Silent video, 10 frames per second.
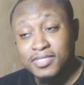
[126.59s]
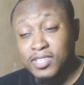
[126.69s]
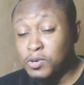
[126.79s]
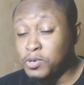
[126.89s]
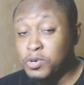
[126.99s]

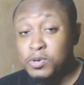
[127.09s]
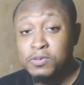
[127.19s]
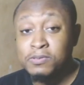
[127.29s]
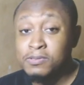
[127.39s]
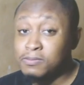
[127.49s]
say? Goku? I'm
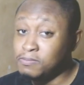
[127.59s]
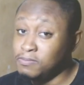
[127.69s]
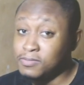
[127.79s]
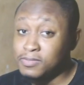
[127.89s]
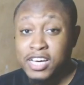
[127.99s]
him.
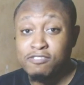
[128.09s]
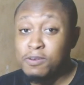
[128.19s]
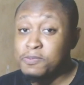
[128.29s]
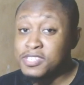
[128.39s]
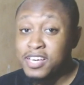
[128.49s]
I'd
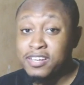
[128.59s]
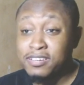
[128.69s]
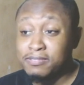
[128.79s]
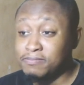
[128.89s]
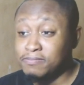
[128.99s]
smash what?